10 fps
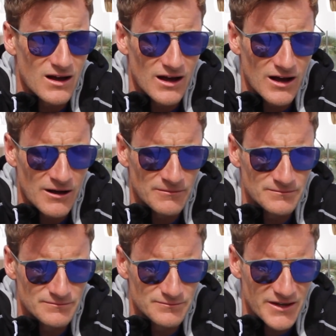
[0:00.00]

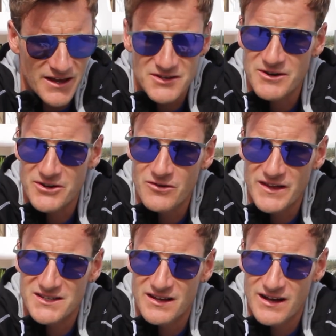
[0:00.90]
But yeah, it's really cool.
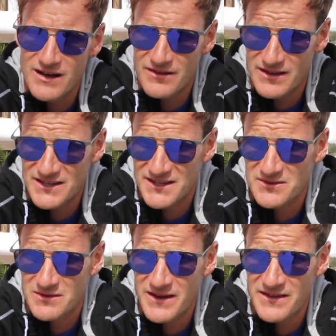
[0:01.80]
It
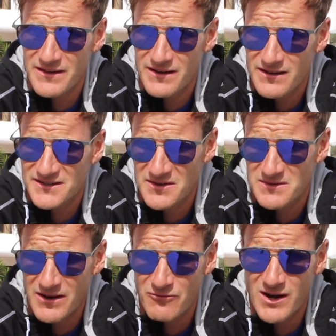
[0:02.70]
seems to be
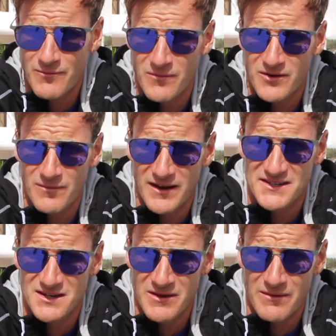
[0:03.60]
a really popular
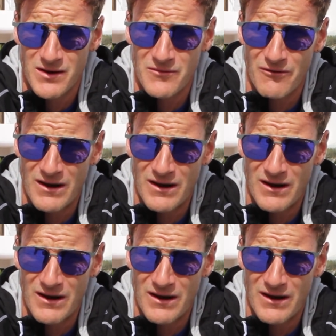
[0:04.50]
place to be at the moment.